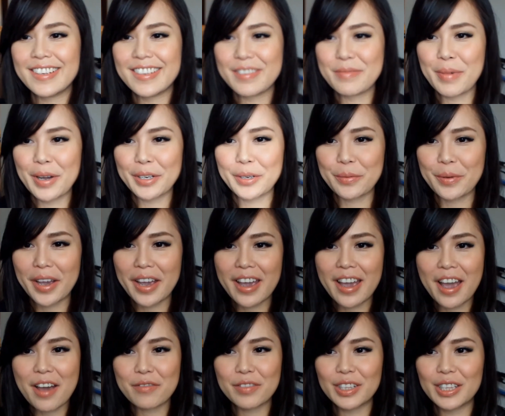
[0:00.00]
By the way, I
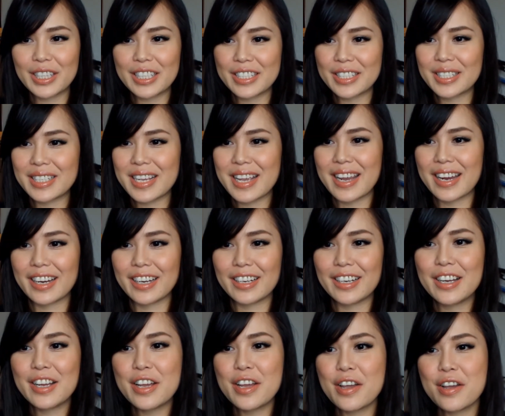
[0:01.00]
have a list here
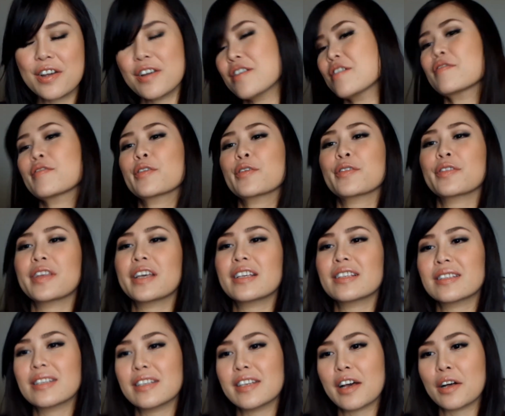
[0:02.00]
for things
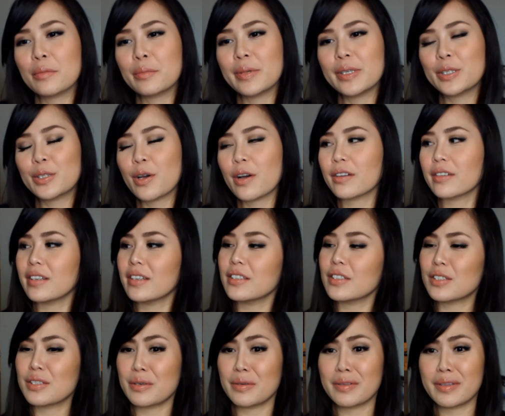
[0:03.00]
that I'll be talking
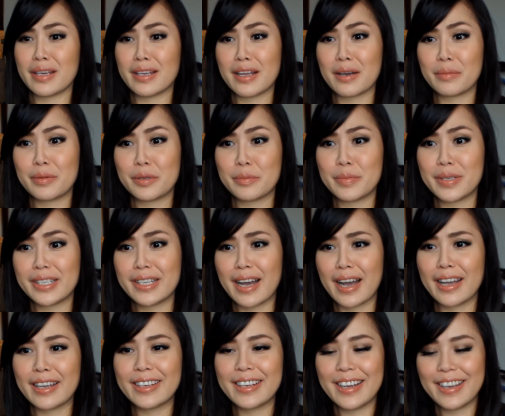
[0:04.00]
so that I will be
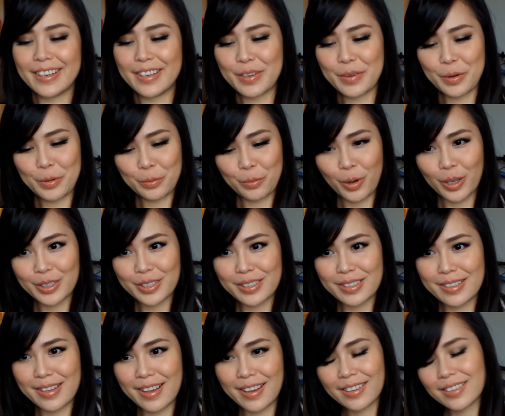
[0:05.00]
guided on what's
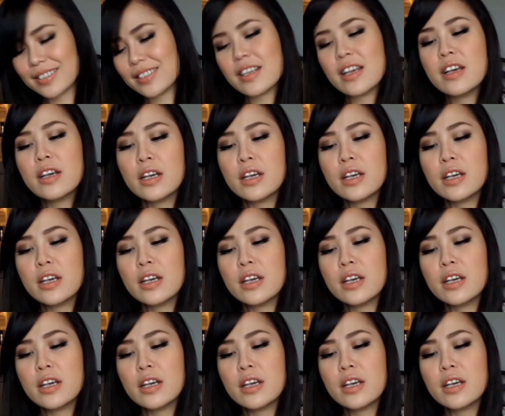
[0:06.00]
next.